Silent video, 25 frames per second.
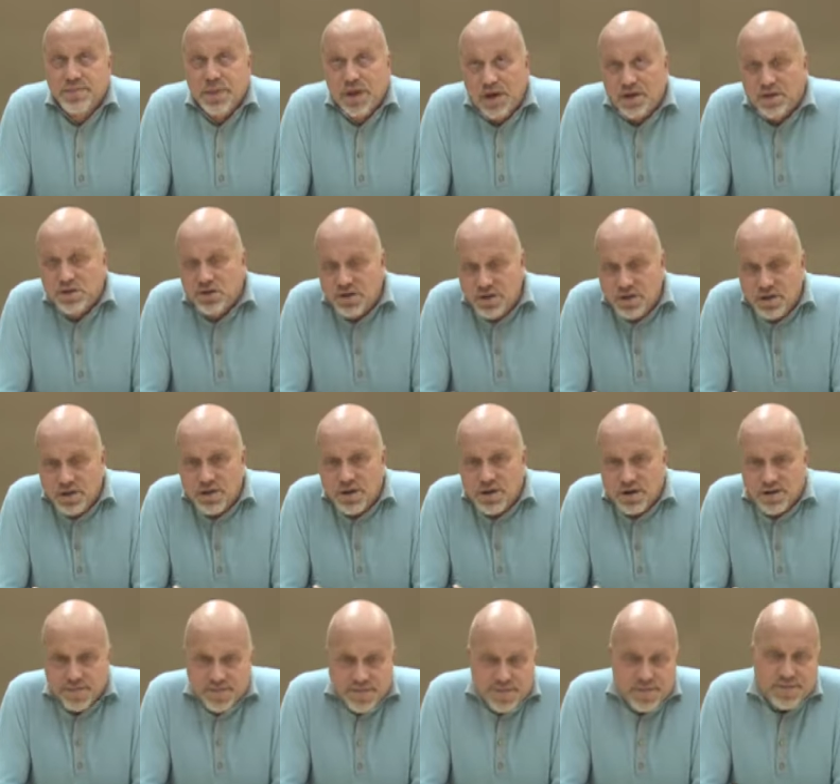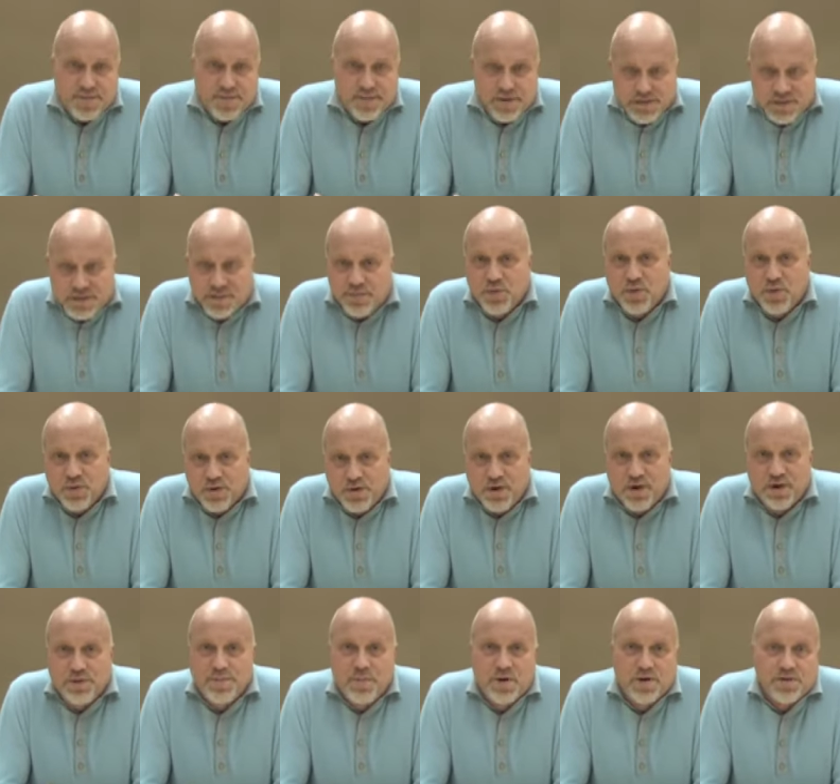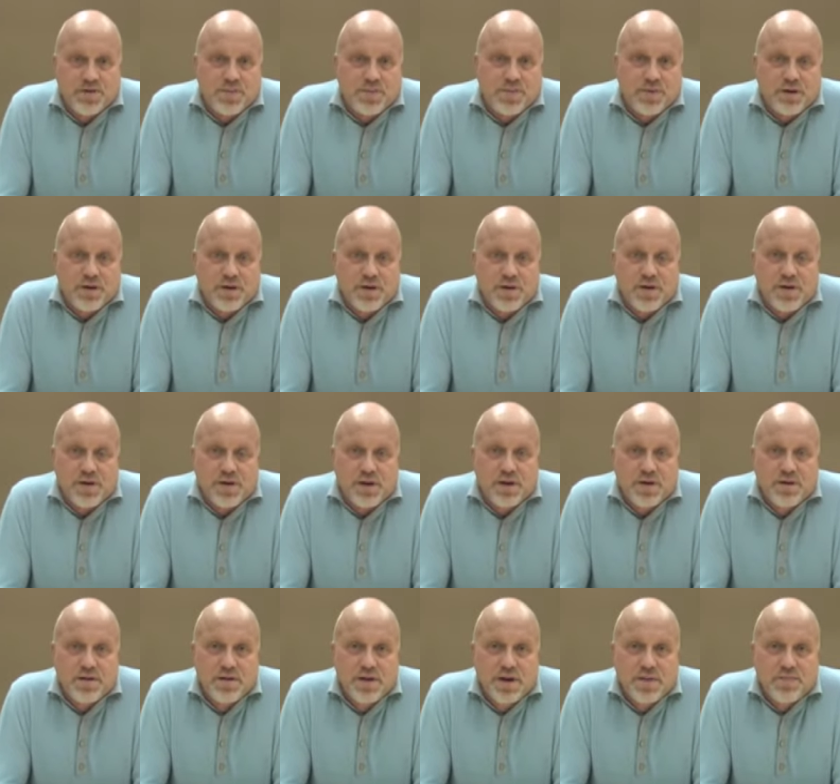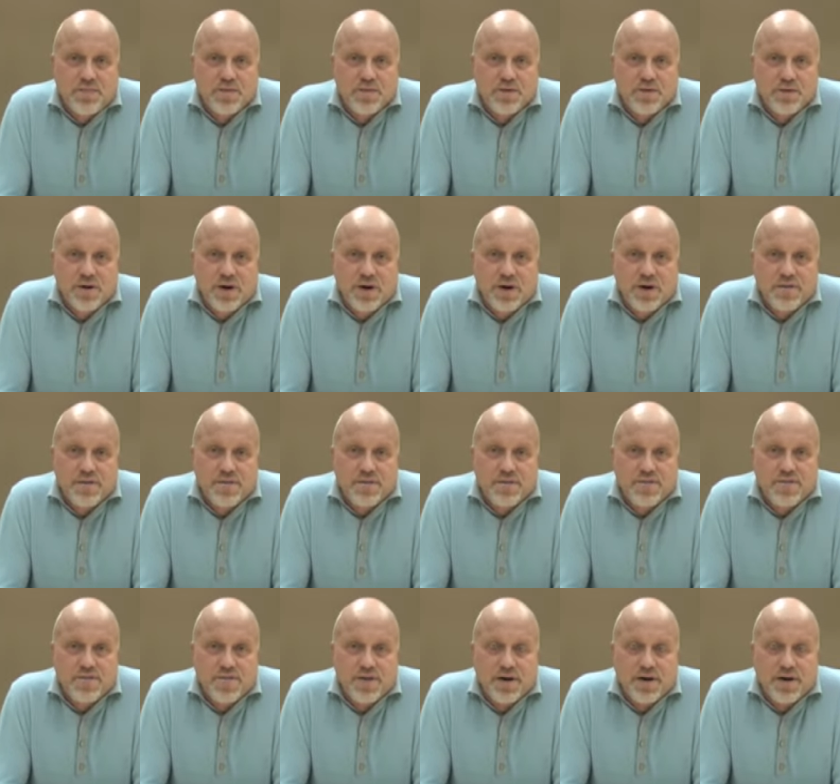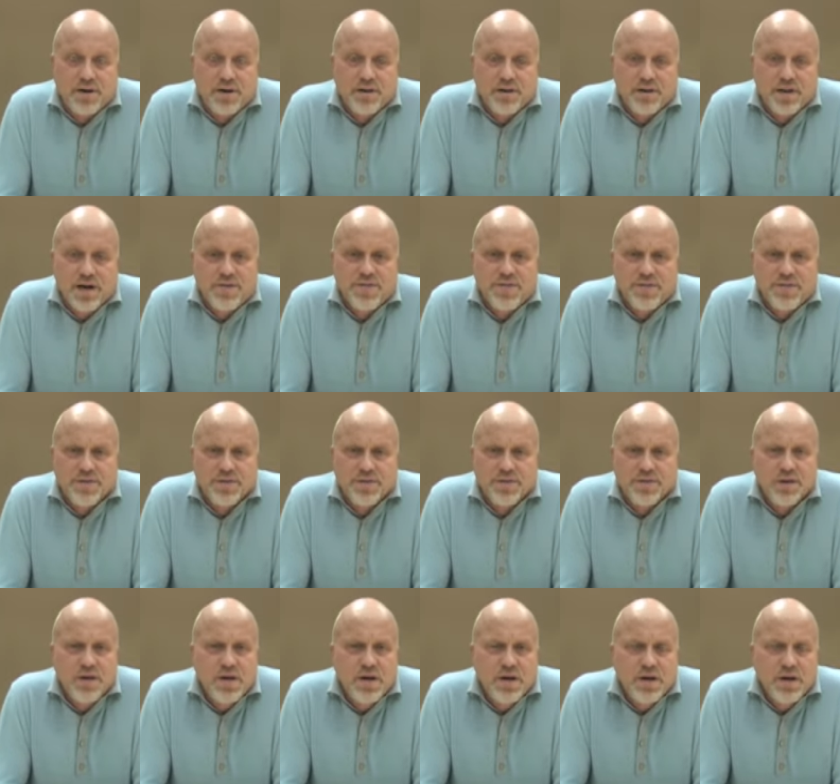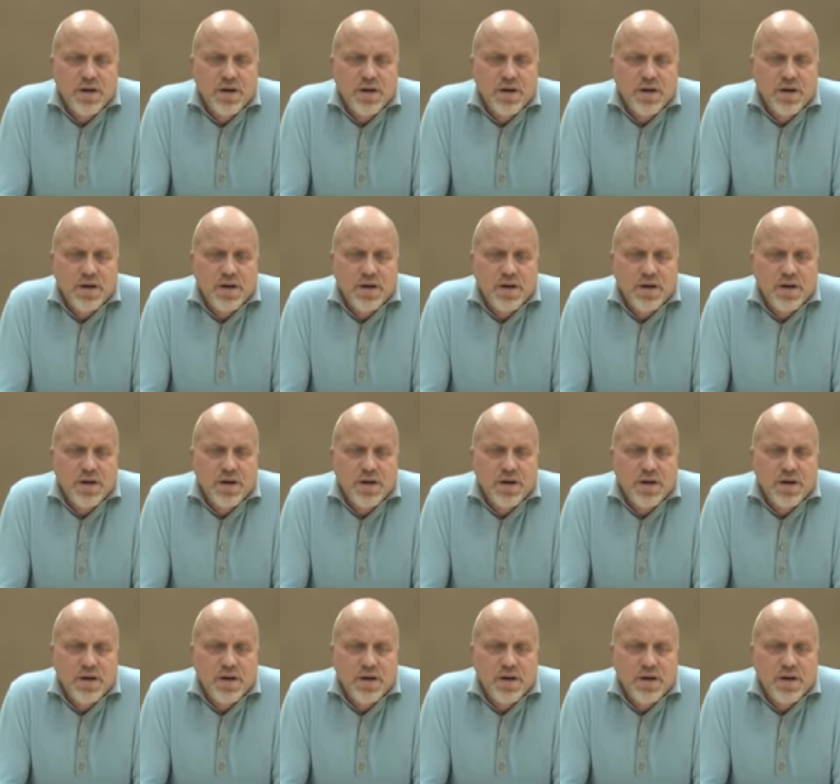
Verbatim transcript: actually uh, it's important on a multiple uh, number of uh, levels.